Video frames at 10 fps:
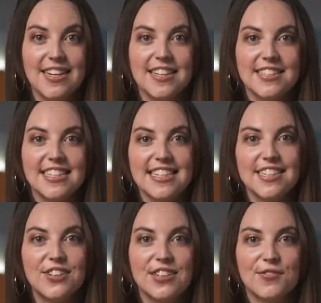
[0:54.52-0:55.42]

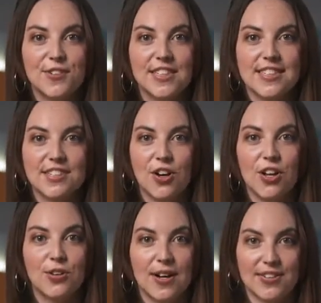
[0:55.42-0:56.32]
Statistical inference is
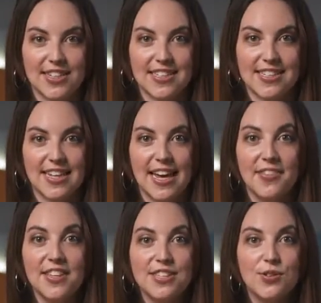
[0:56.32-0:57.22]
all around us, and
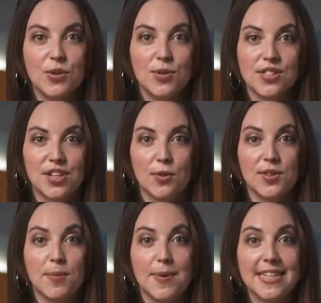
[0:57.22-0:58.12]
this unit will start with
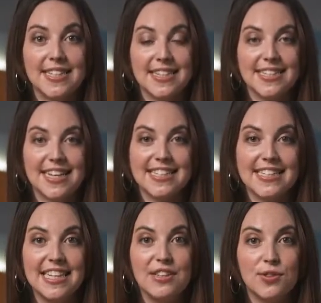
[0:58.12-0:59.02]
the basics as
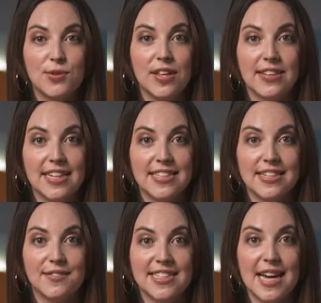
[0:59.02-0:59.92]
seen through the lens
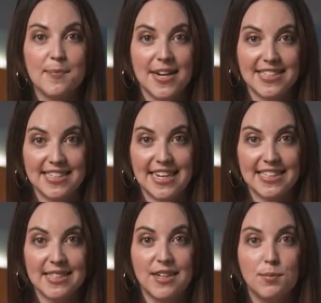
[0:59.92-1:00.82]
of SciPy
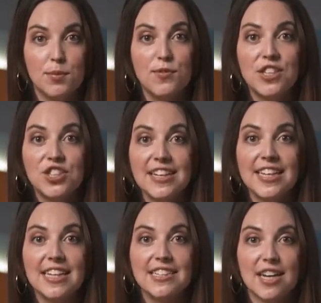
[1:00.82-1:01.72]
stats, moving
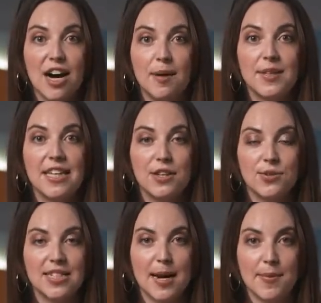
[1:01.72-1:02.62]
gently into commonly
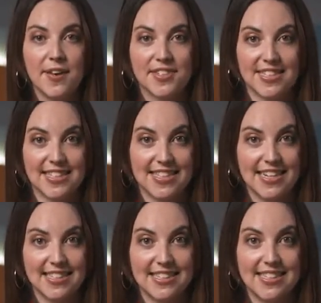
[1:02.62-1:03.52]
used hypothesis
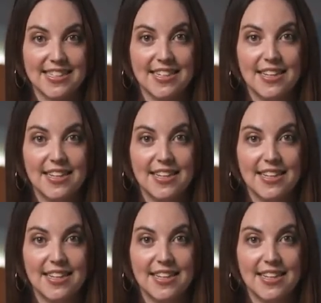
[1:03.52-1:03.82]
tests.